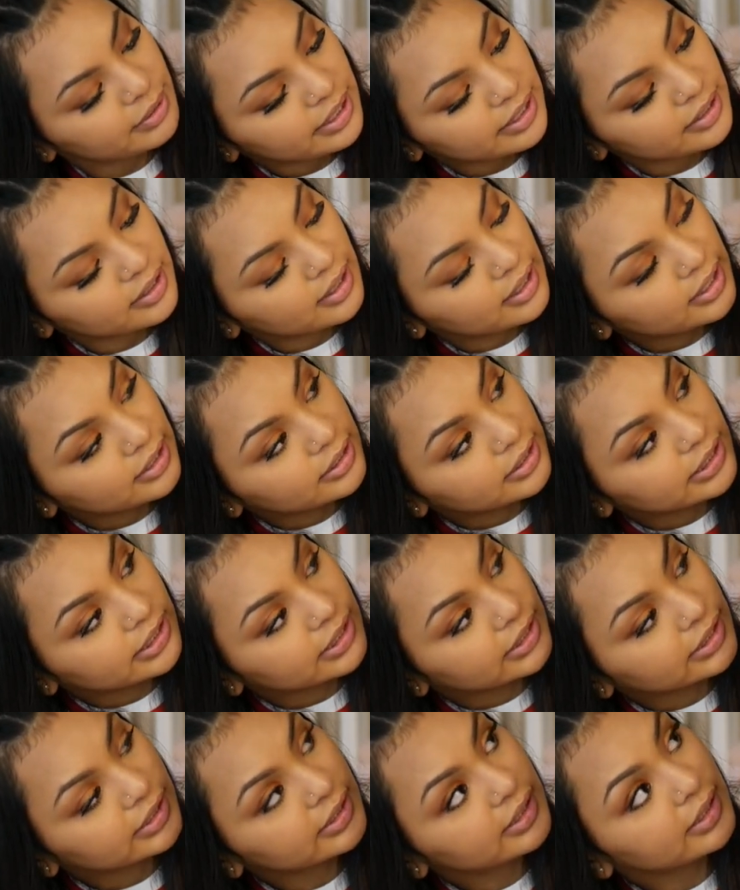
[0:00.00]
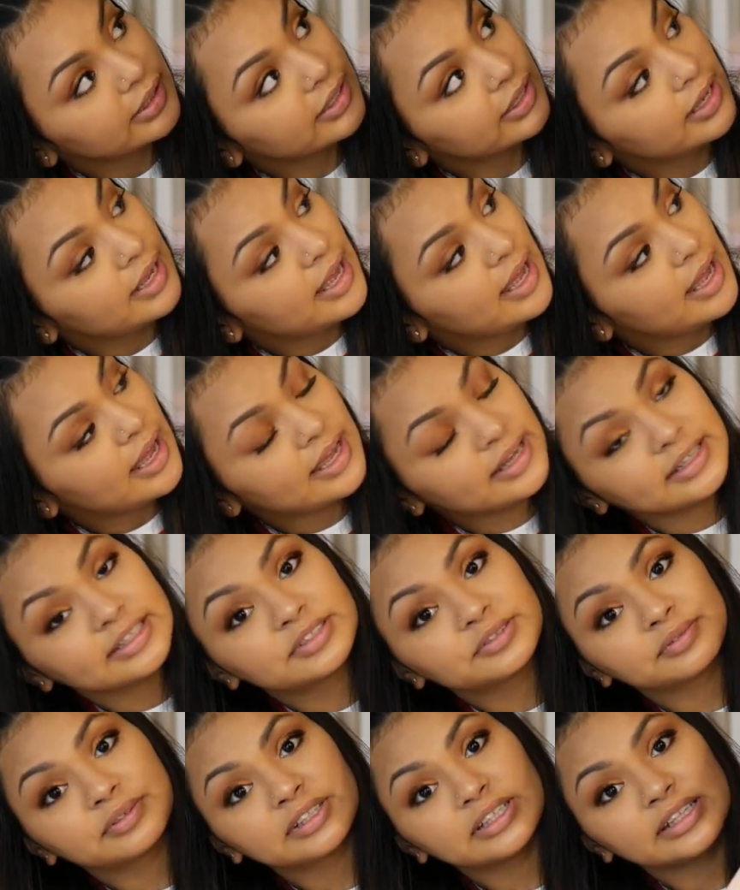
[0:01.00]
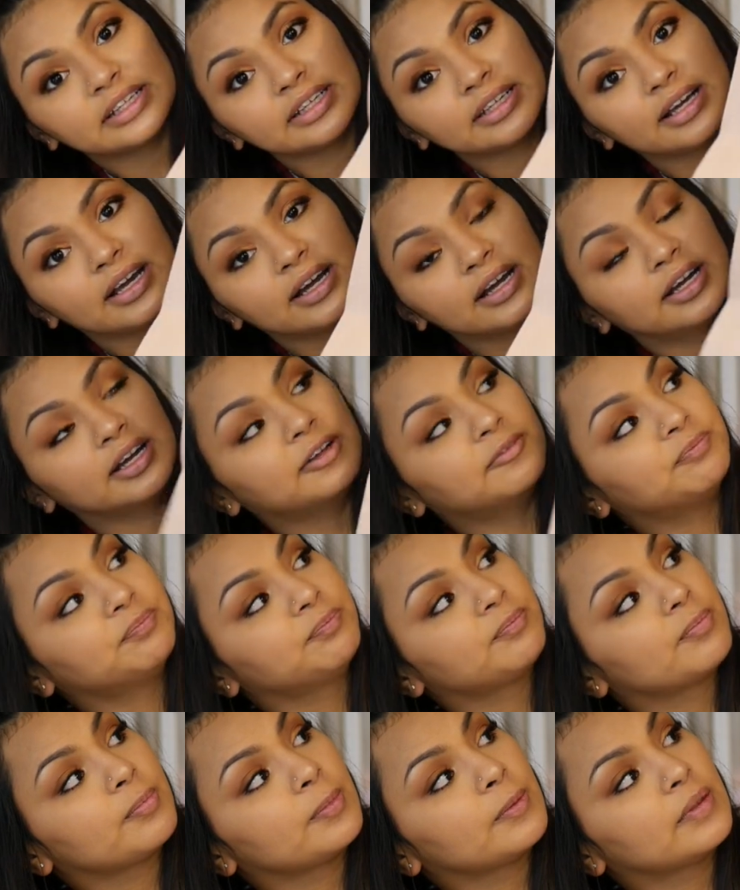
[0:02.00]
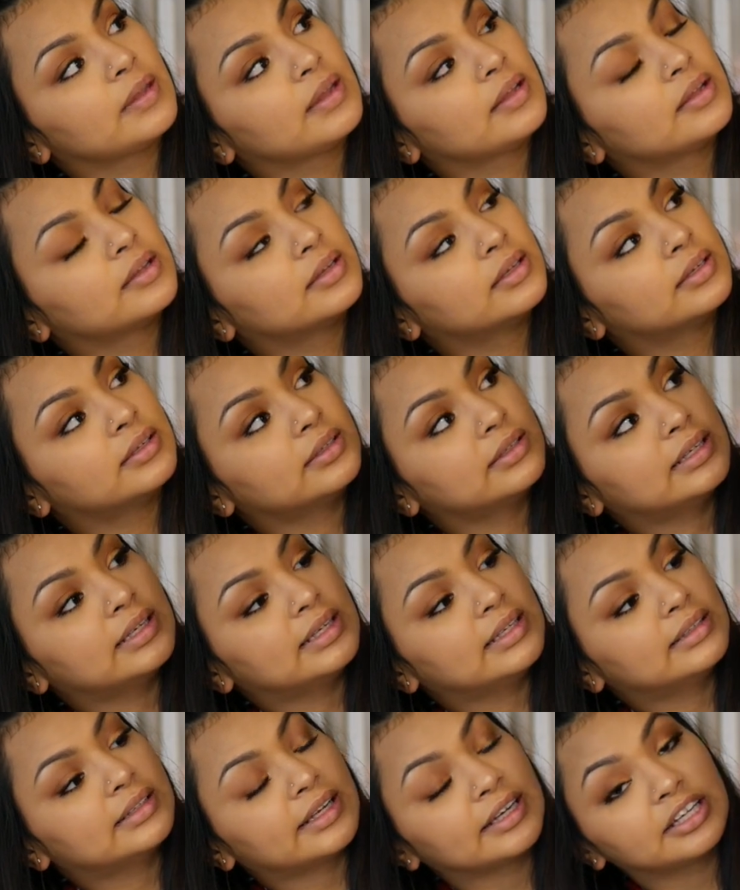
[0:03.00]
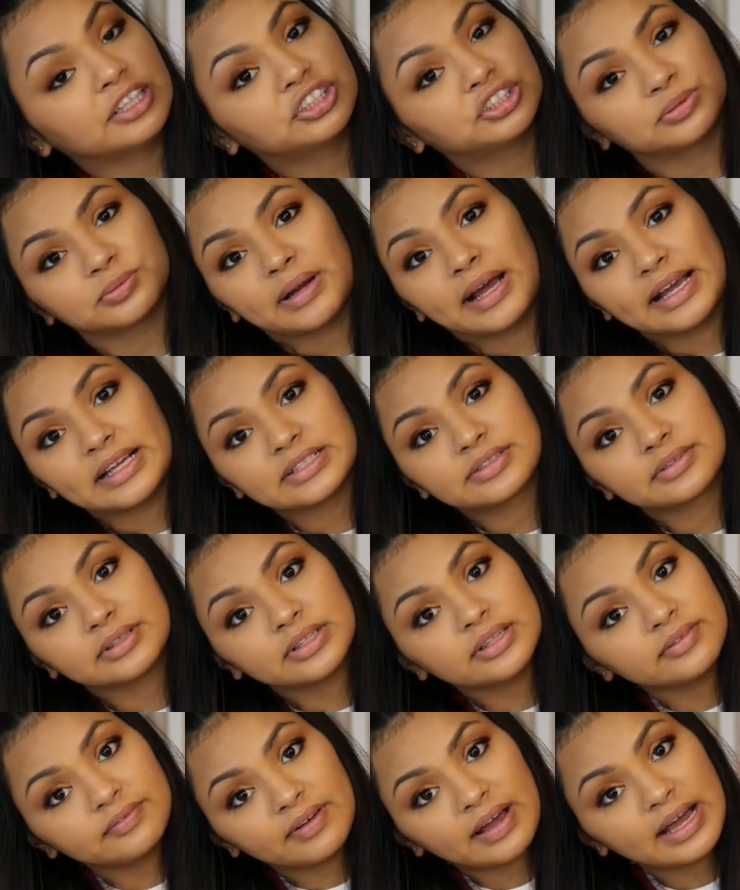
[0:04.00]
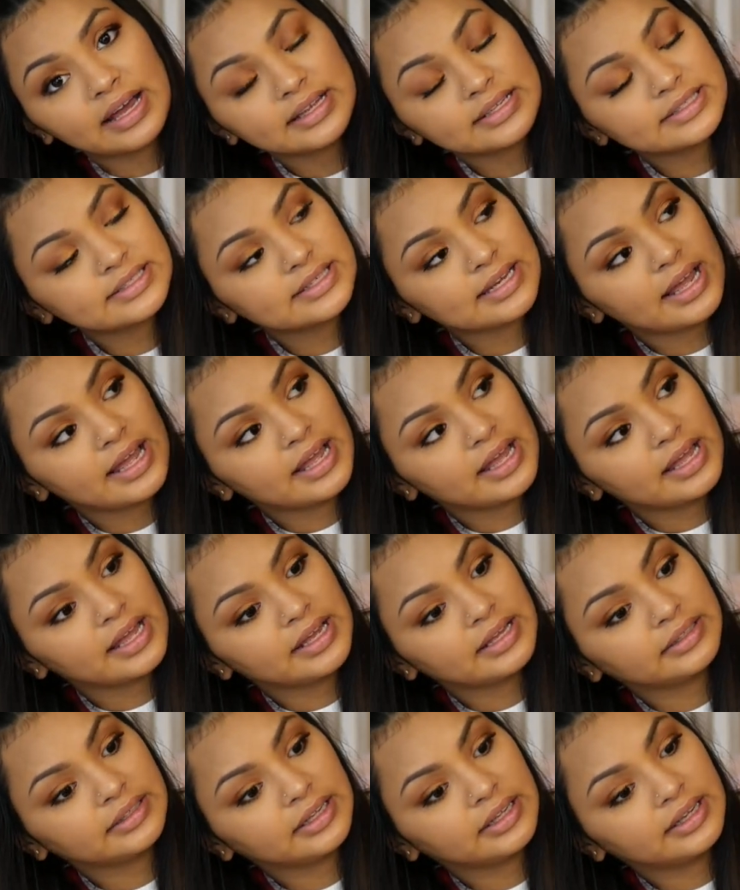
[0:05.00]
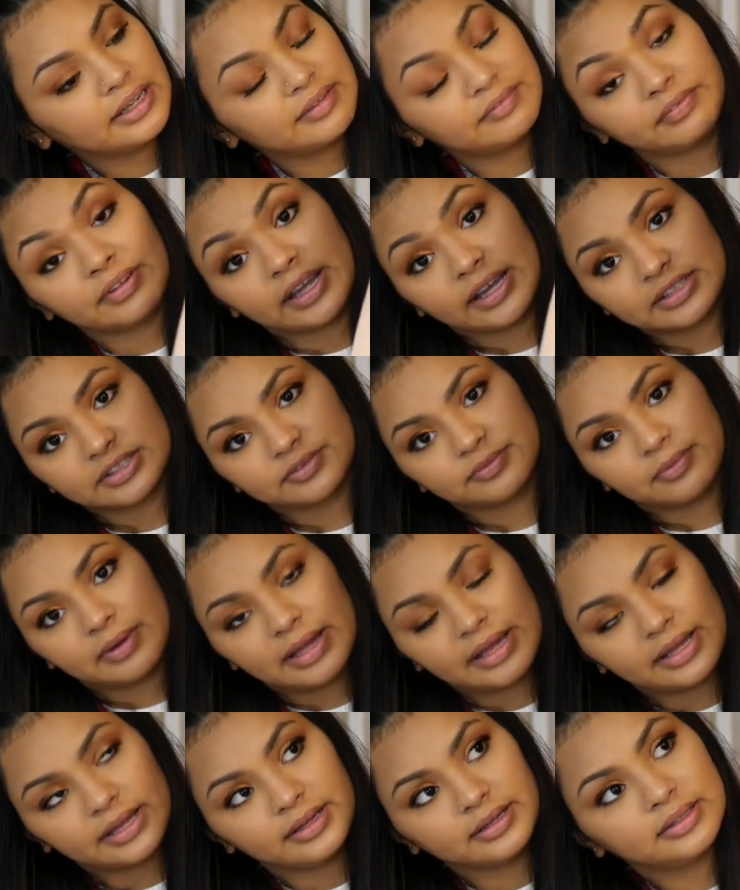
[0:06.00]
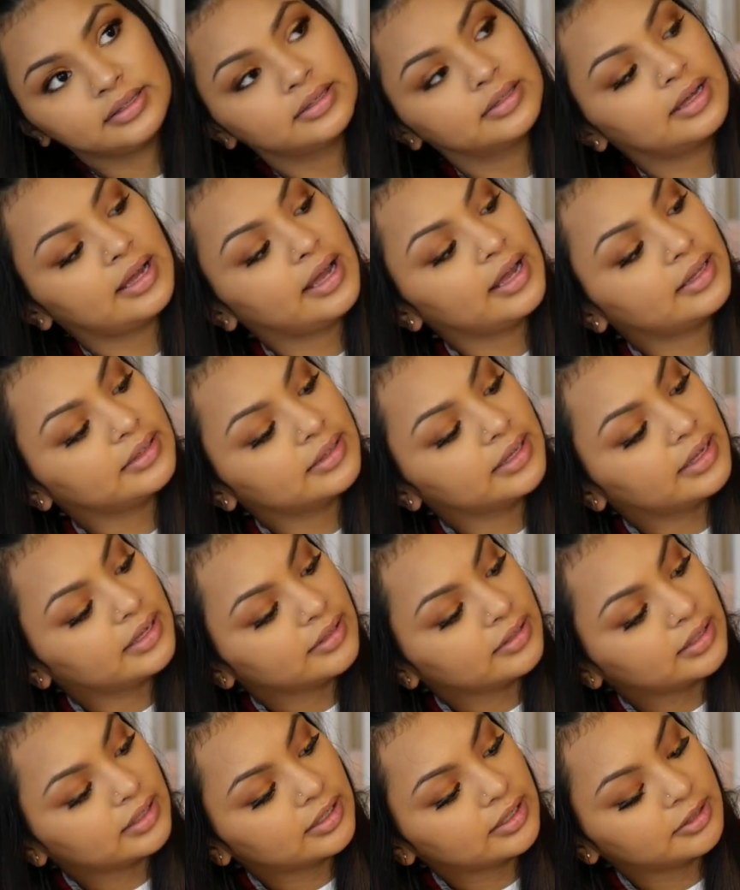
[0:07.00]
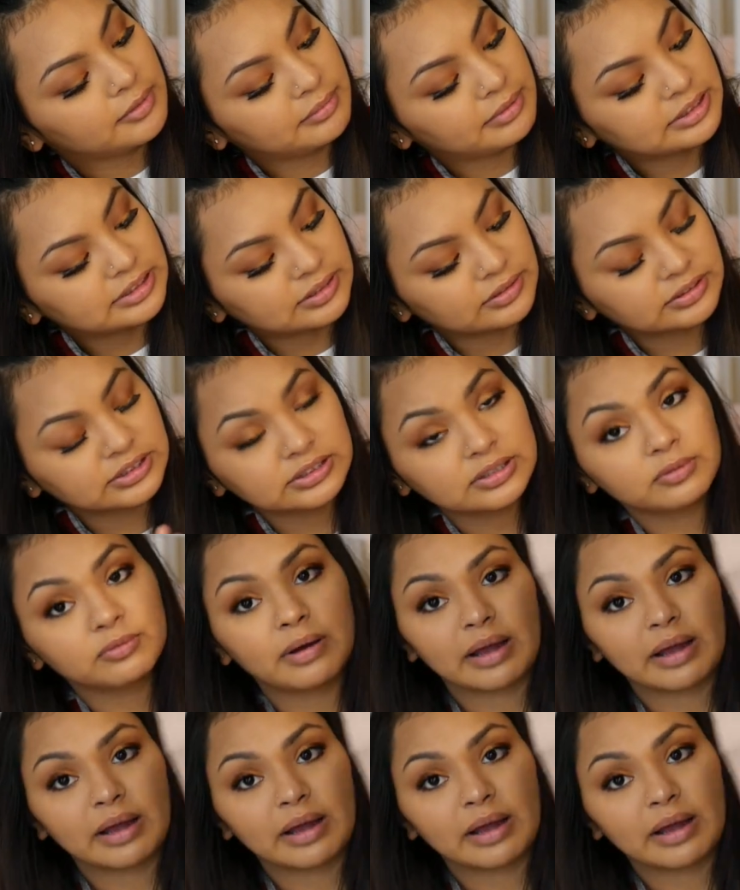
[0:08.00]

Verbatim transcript: pink color. And it's really... Um, Like it dries really fast and if it gets wet, and then um, it's also